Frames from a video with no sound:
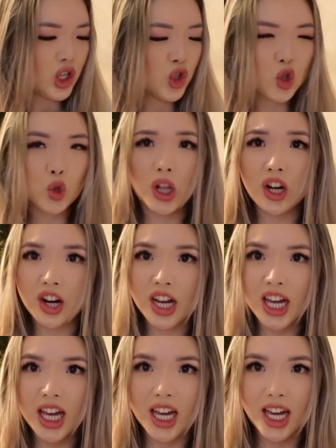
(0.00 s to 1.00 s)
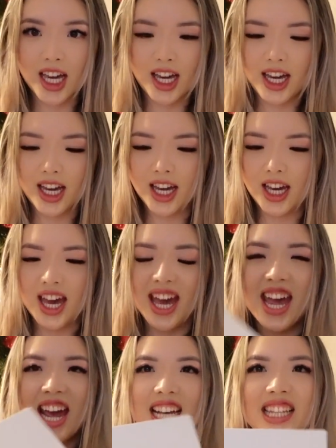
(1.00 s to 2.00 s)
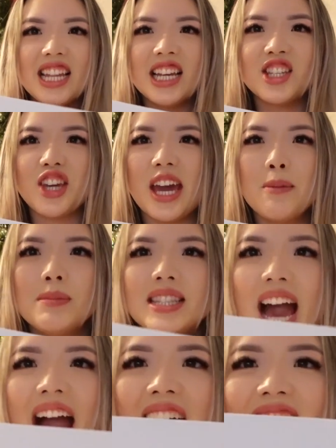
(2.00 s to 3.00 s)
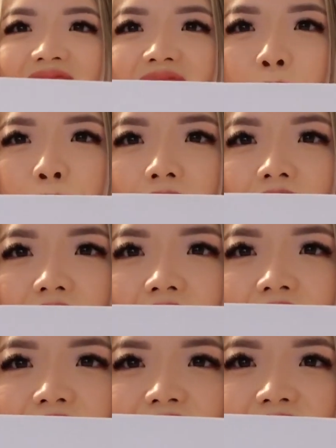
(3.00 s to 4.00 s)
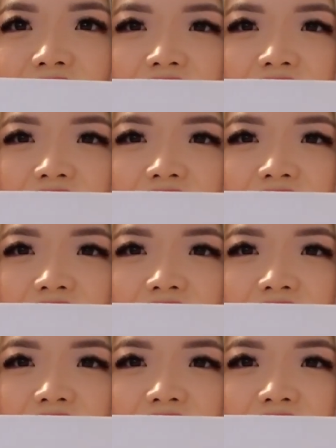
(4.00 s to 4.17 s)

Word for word: Jewelry? It's in the James Allen box.